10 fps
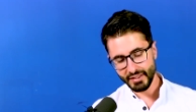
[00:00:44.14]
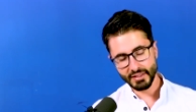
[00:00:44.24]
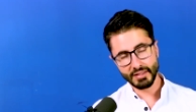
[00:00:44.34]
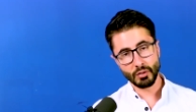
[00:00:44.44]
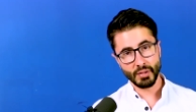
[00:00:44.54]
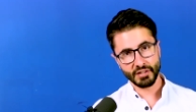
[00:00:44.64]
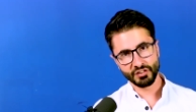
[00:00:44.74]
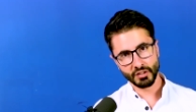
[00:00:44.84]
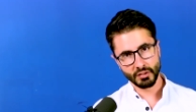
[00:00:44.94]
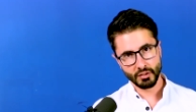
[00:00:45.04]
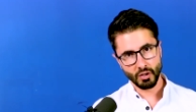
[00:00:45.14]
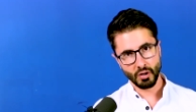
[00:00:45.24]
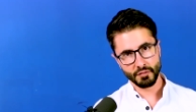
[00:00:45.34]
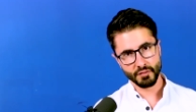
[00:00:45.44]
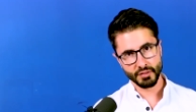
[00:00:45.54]
in the direction
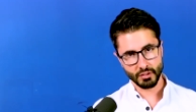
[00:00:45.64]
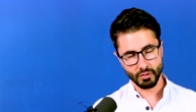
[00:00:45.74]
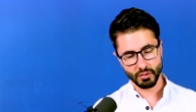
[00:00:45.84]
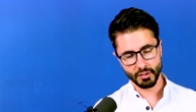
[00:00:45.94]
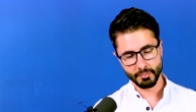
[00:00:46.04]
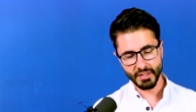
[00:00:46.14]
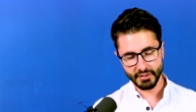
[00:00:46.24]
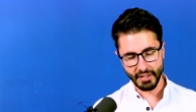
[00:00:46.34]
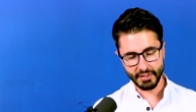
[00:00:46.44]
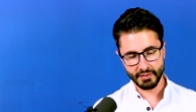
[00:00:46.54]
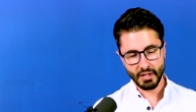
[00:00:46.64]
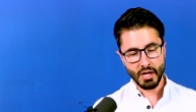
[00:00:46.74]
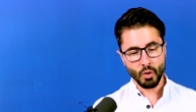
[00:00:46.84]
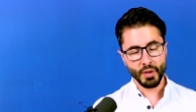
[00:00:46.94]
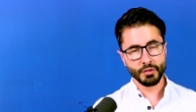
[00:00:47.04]
of the corner, meaning that
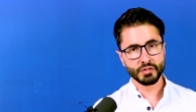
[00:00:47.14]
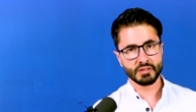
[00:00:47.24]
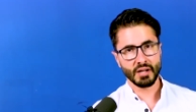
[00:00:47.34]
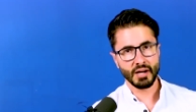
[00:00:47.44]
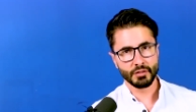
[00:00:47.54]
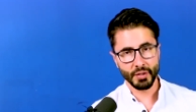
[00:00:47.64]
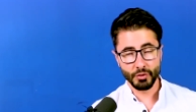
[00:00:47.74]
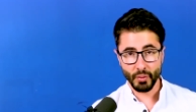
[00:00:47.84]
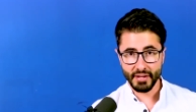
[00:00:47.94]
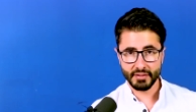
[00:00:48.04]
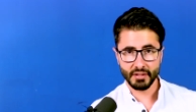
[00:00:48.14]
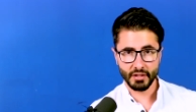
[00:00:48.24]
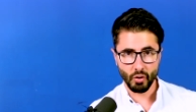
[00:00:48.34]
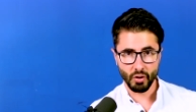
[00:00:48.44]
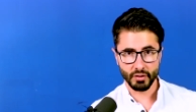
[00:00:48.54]
when you start, when you enter
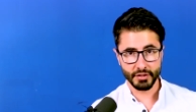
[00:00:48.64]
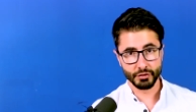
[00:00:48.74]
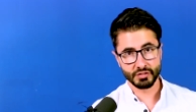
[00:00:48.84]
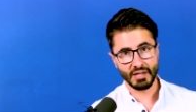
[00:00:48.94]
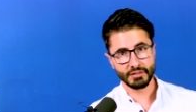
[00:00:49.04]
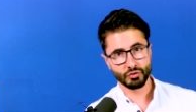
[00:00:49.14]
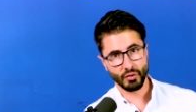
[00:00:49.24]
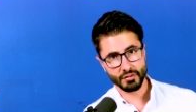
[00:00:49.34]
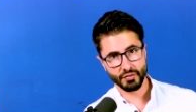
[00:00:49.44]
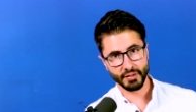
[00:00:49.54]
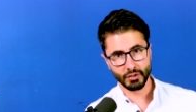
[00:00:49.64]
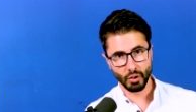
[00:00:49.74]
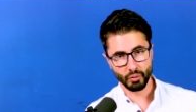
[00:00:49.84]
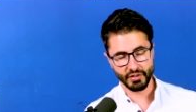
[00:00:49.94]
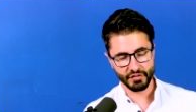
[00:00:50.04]
the corner, you start transferring
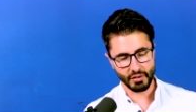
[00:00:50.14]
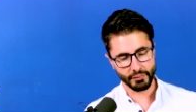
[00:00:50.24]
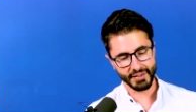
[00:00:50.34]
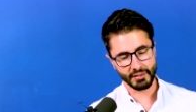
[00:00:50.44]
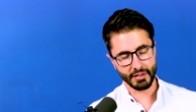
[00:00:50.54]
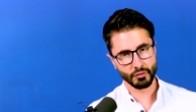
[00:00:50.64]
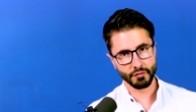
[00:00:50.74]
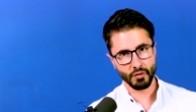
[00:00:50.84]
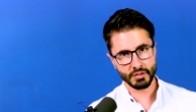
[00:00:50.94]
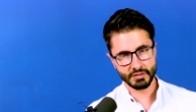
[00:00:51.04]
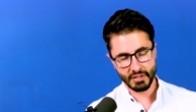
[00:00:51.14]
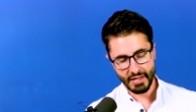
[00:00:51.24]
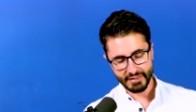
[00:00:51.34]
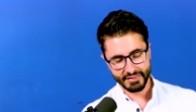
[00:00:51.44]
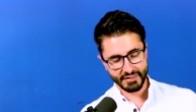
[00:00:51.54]
load and generating lateral force,
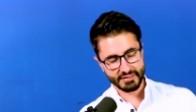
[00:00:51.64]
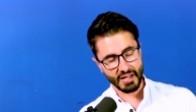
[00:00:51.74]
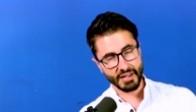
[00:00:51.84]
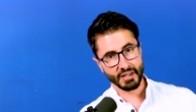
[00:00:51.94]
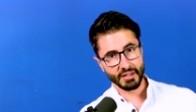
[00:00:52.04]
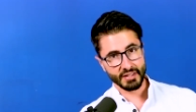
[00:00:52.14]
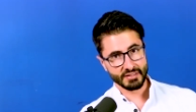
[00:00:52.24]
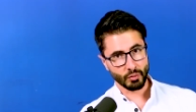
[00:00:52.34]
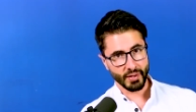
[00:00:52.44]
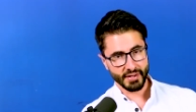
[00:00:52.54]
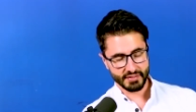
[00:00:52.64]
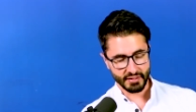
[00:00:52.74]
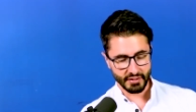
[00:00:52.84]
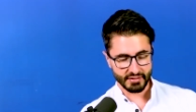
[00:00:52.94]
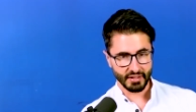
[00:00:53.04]
this tire is already
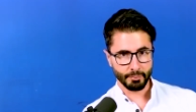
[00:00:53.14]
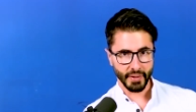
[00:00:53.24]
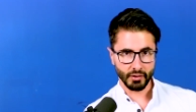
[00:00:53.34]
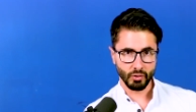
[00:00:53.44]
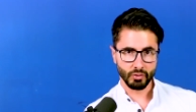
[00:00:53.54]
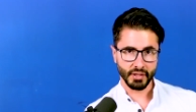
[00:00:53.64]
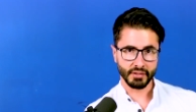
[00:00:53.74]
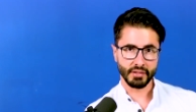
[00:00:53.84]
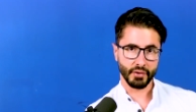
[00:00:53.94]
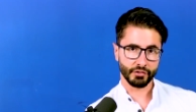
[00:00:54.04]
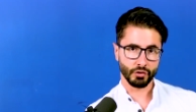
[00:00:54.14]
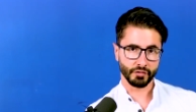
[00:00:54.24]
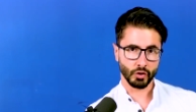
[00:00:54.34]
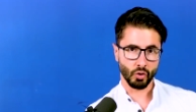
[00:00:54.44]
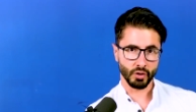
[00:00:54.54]
seeing a slip angle in the direction
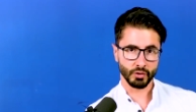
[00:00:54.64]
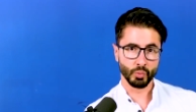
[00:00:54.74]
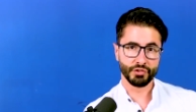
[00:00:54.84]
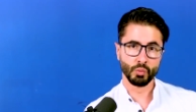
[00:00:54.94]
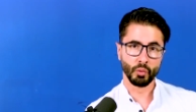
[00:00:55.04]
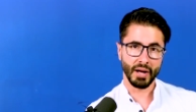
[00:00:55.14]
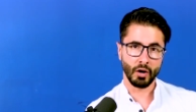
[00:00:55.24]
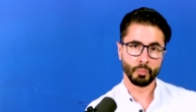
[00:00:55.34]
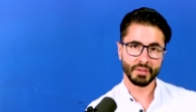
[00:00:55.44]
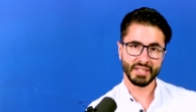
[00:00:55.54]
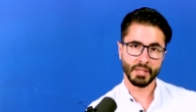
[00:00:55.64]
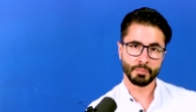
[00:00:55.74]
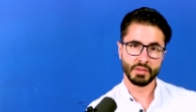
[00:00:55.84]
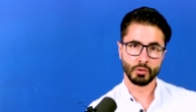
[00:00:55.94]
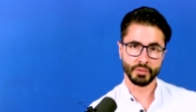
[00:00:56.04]
of the corner, which will help
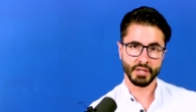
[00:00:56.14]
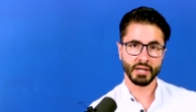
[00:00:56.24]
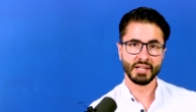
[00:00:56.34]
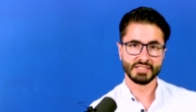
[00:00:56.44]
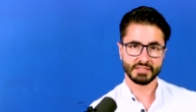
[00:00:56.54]
keep the rear